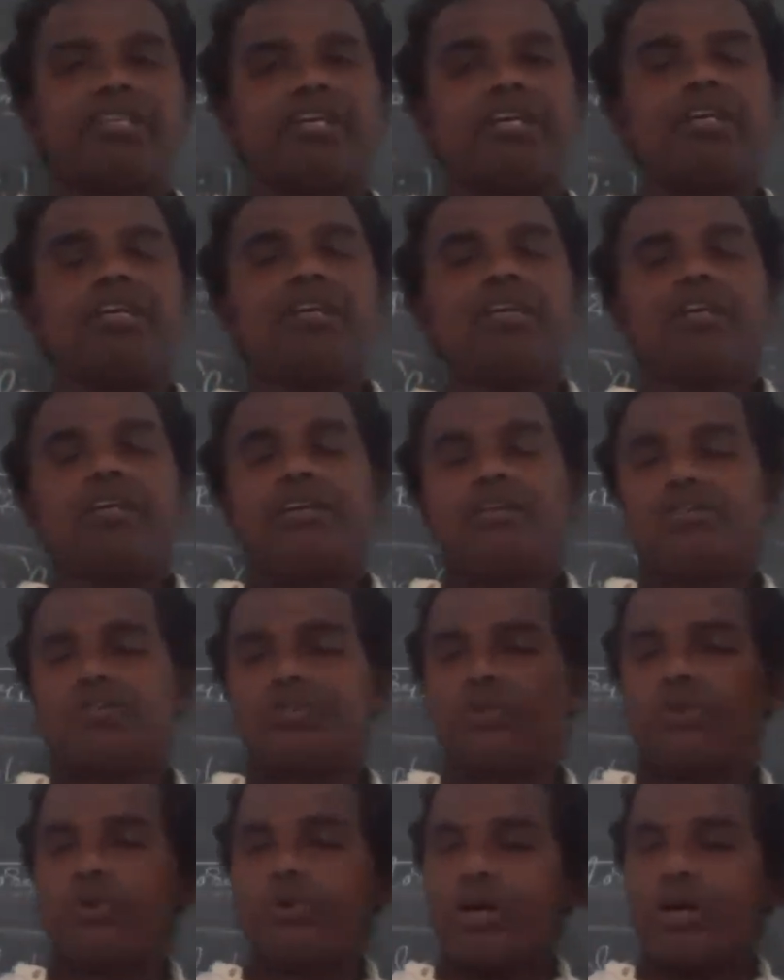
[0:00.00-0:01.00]
So
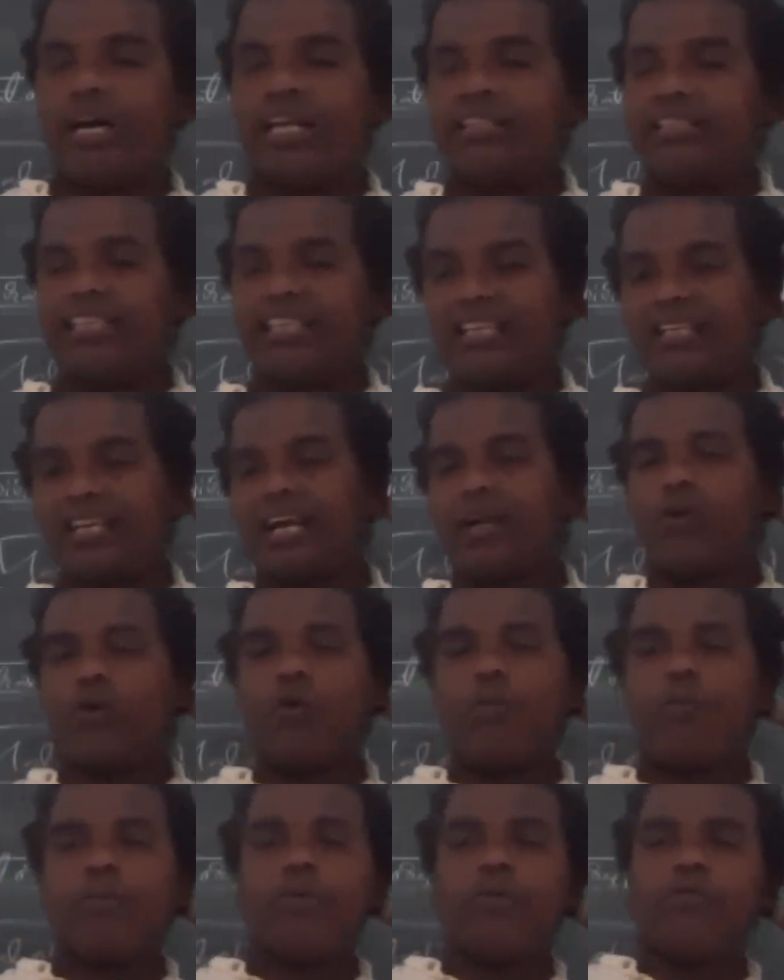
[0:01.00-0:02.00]
I think I hope
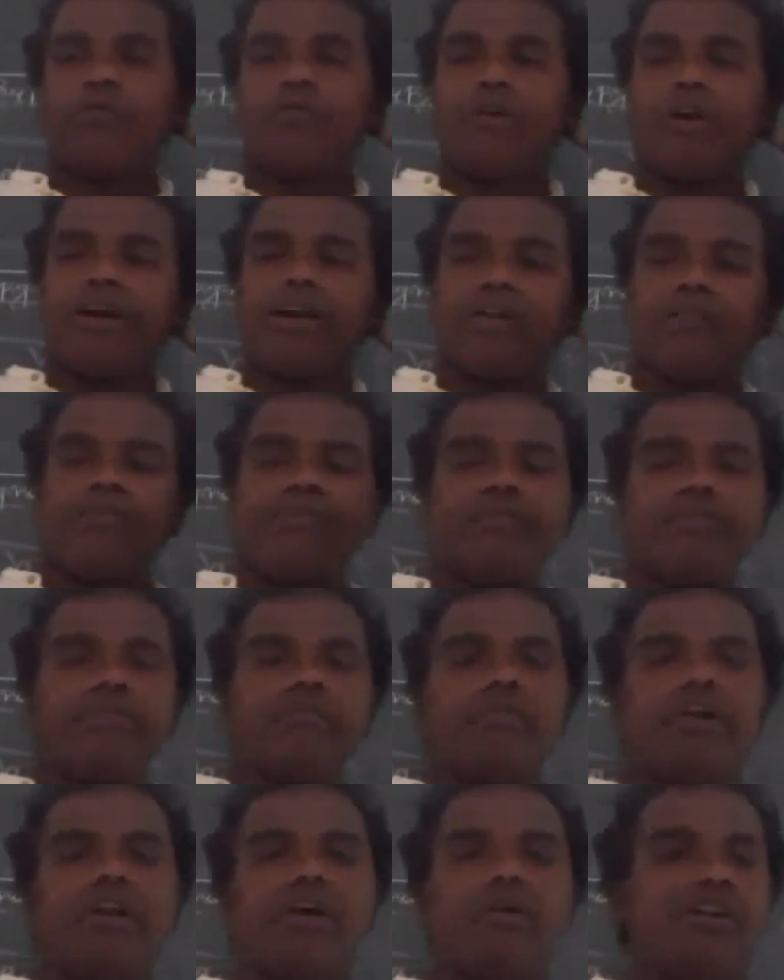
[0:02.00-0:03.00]
1 hour
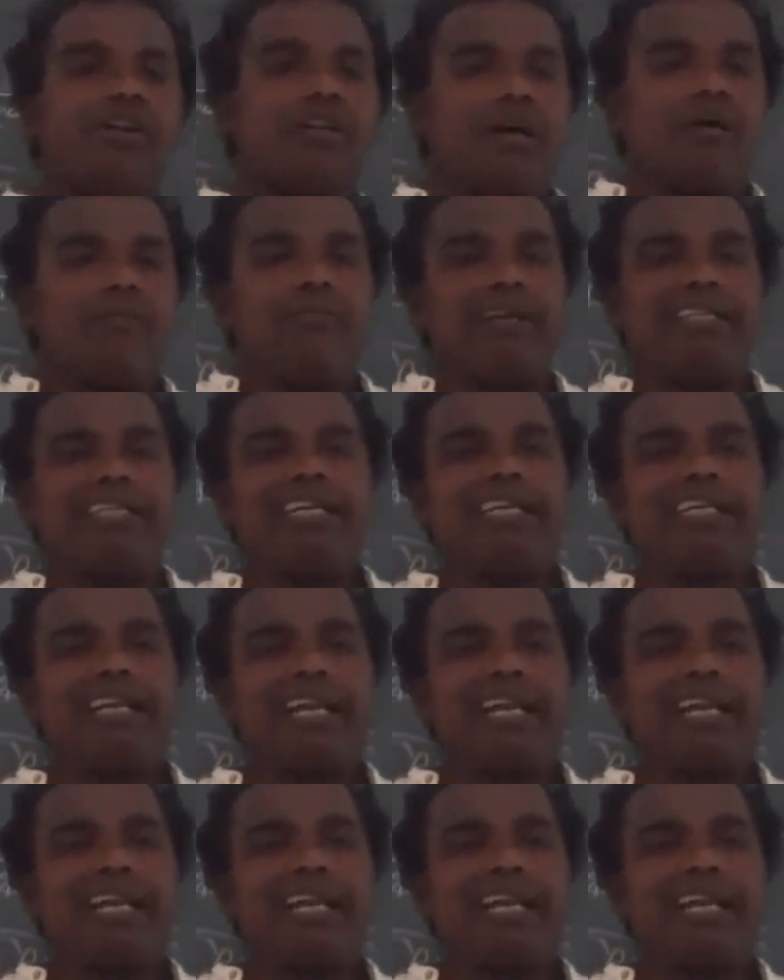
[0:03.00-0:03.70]
completed class.